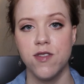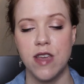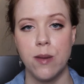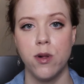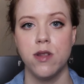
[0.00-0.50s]
the
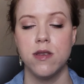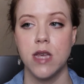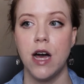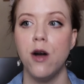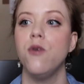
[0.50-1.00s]
table
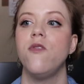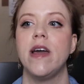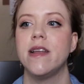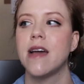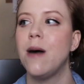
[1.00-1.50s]
itself.
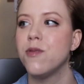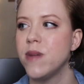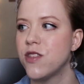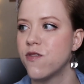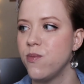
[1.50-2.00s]
I had
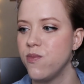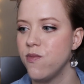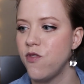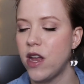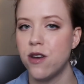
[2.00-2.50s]
compliments from
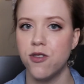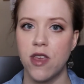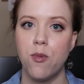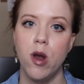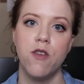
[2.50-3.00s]

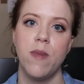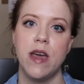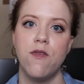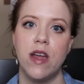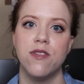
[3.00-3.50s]
vendors at one of
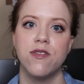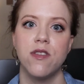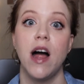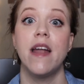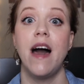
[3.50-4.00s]
my events
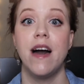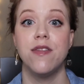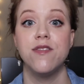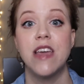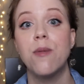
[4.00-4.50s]
a lot
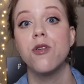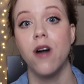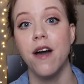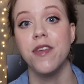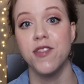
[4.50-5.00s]
on the
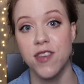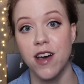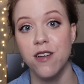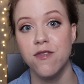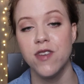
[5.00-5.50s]
tablecloth
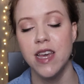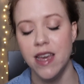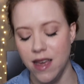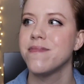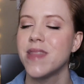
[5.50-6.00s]
itself.
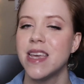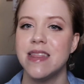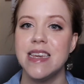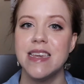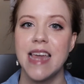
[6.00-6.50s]

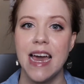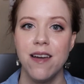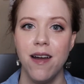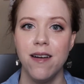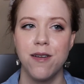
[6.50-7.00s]
The
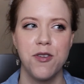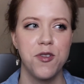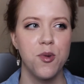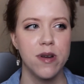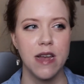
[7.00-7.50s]
cat card
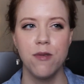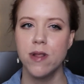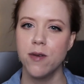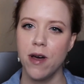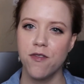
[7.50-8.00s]
also worked out really well